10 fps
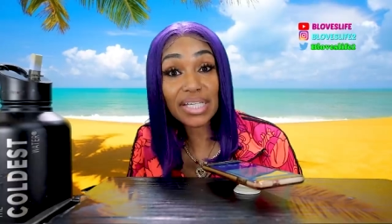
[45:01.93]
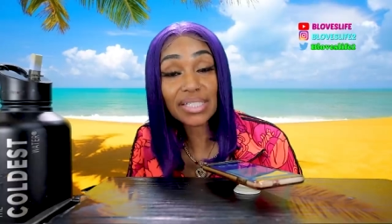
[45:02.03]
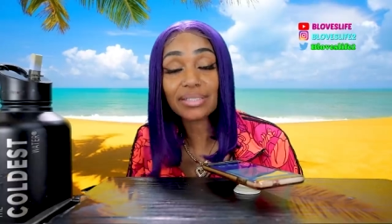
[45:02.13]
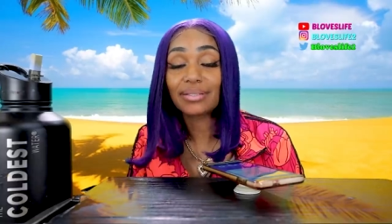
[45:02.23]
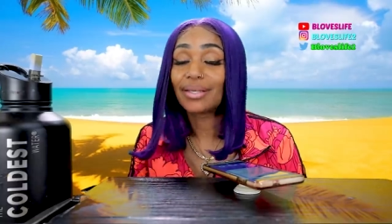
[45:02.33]

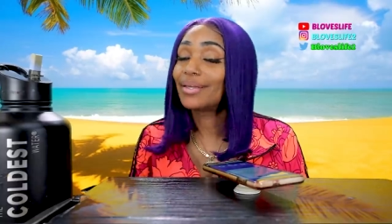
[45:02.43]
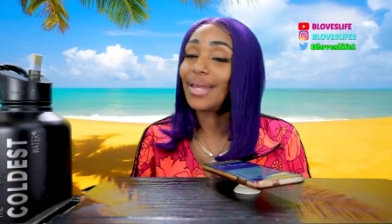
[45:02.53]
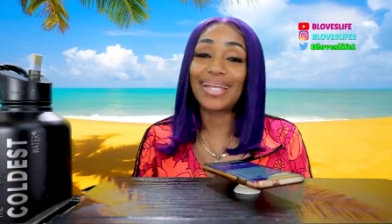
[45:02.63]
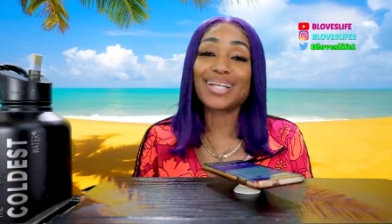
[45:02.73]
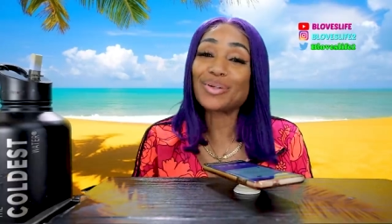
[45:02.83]
this.
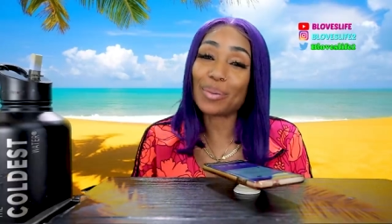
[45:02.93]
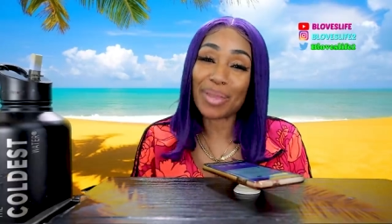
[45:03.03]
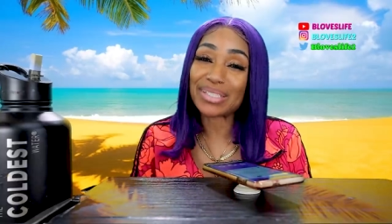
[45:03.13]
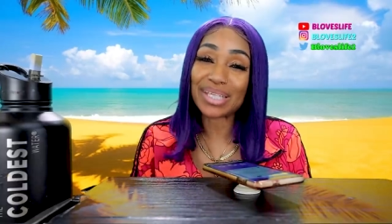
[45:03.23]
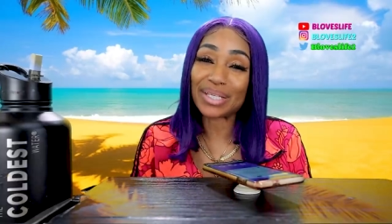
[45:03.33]
And I know I'm
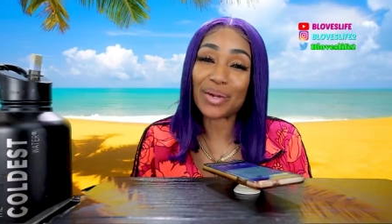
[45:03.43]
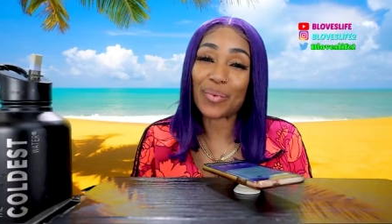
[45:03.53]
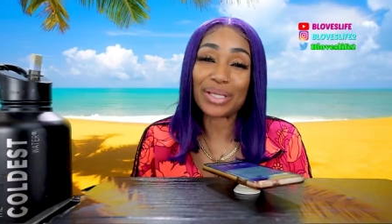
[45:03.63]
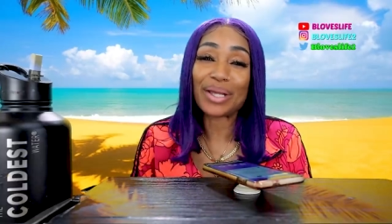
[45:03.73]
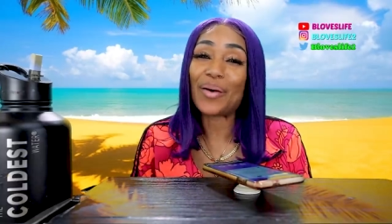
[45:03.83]
not saying that
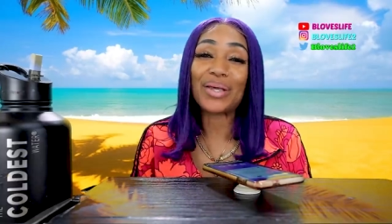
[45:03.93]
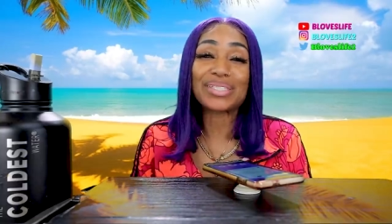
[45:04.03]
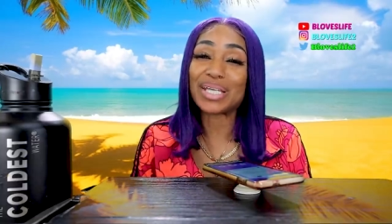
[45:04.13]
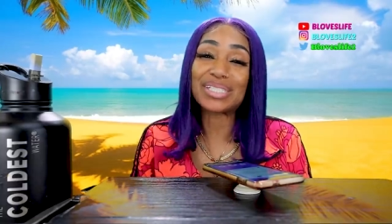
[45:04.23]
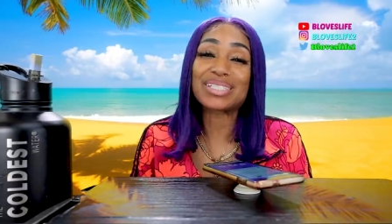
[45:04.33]
right, y'all.
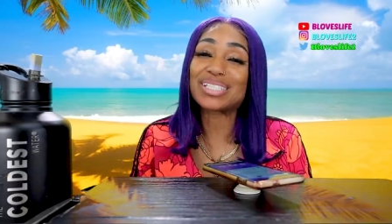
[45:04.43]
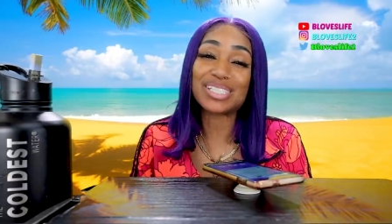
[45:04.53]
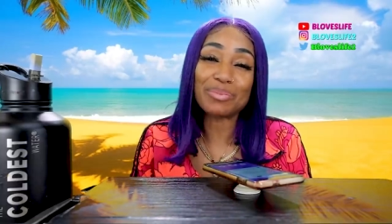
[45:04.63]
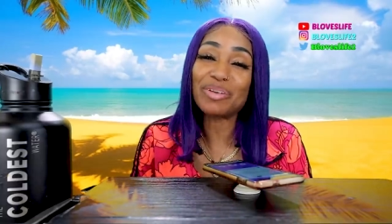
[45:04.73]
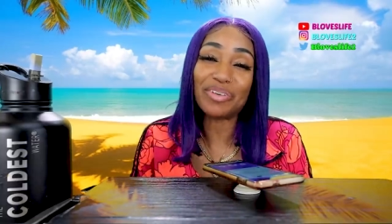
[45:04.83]
It's, it's, it's
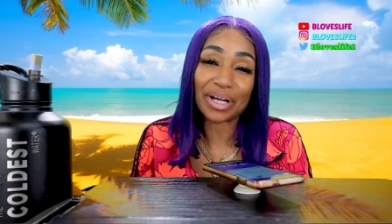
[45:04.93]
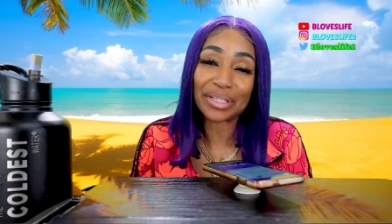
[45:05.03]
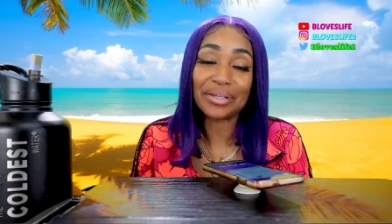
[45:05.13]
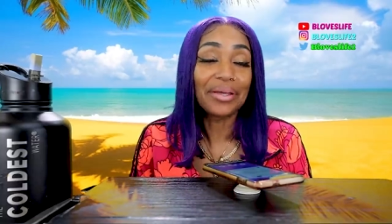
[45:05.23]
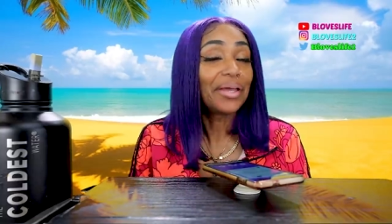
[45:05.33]
to be
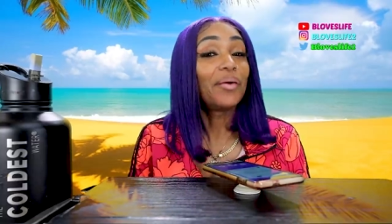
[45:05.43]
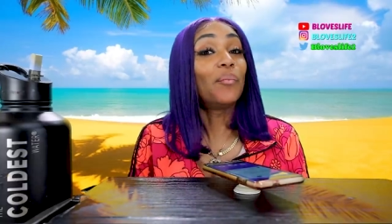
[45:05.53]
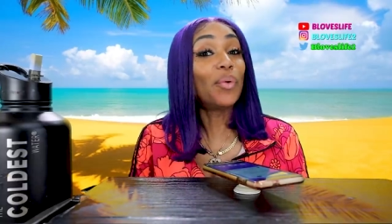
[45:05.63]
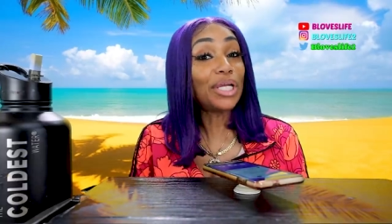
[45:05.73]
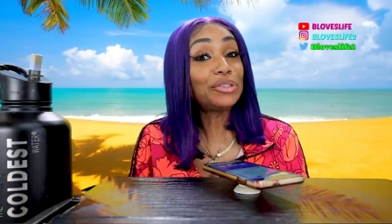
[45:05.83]
funny.
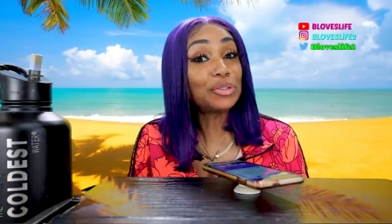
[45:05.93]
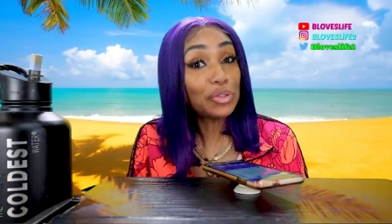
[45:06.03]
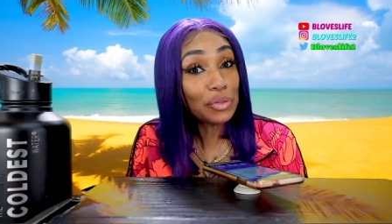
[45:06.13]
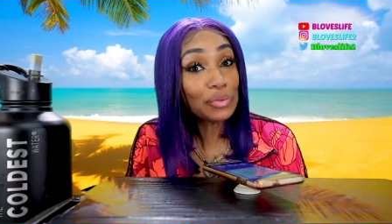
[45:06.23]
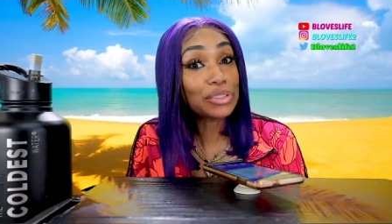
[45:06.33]
We
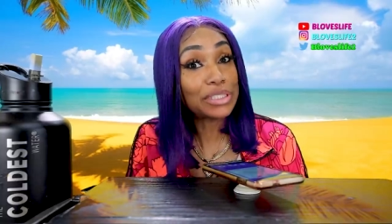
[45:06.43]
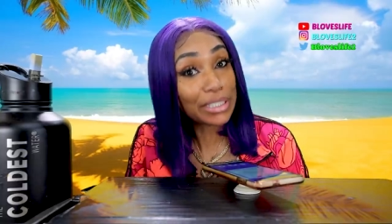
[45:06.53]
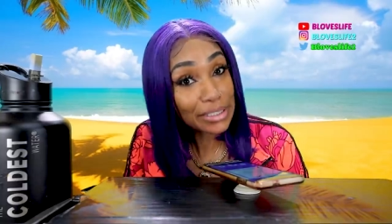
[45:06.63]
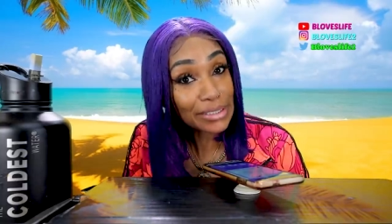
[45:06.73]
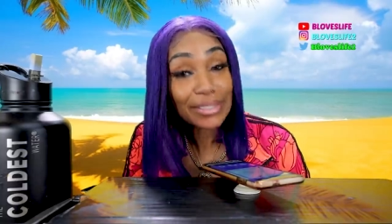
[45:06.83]
does
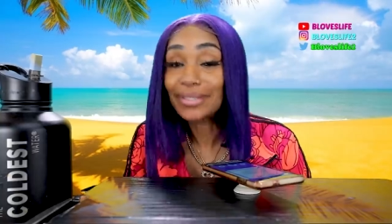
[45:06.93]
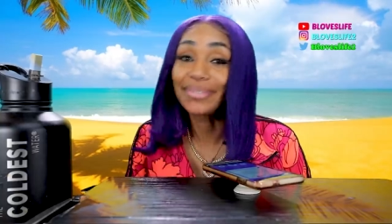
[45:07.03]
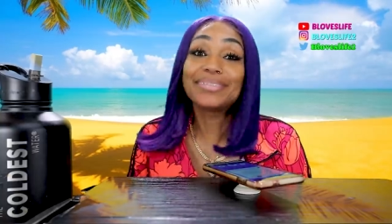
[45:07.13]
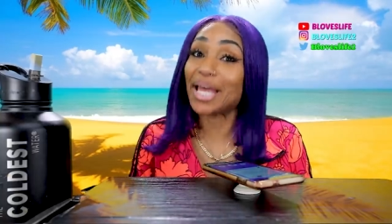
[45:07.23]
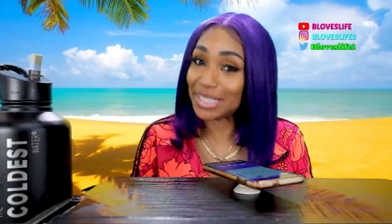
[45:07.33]
this
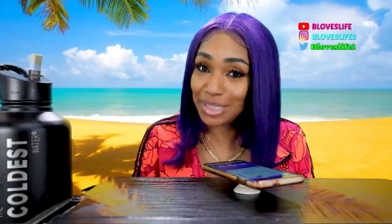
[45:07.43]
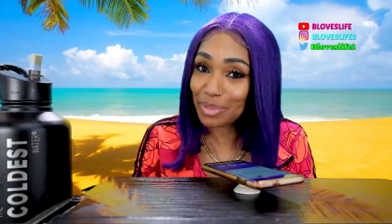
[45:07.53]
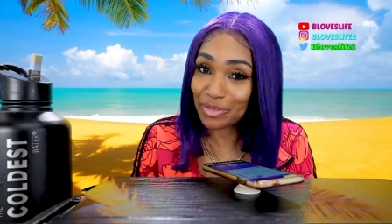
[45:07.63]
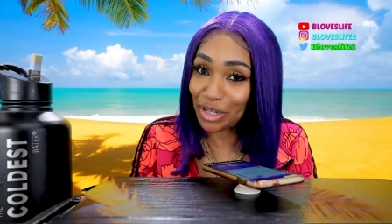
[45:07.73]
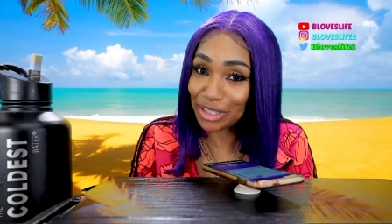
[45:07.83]
that's to
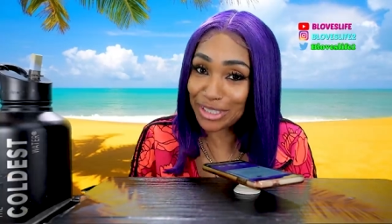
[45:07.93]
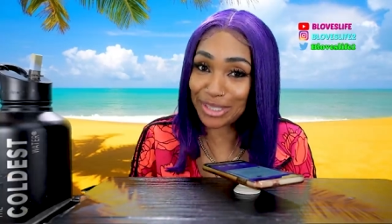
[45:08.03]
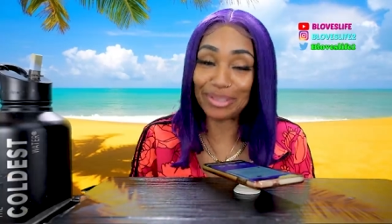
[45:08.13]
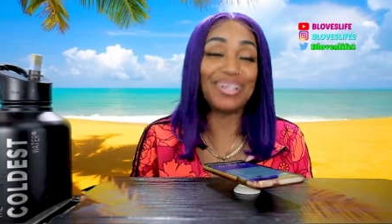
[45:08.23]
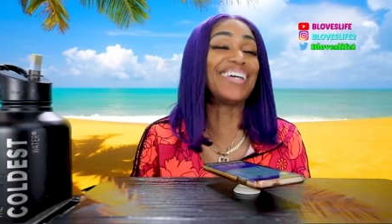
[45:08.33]
be funny
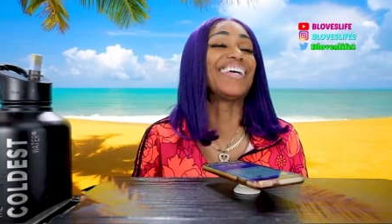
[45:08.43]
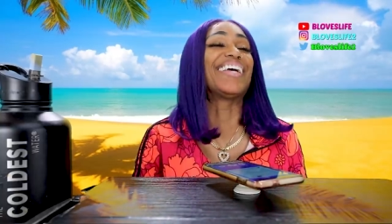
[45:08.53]
too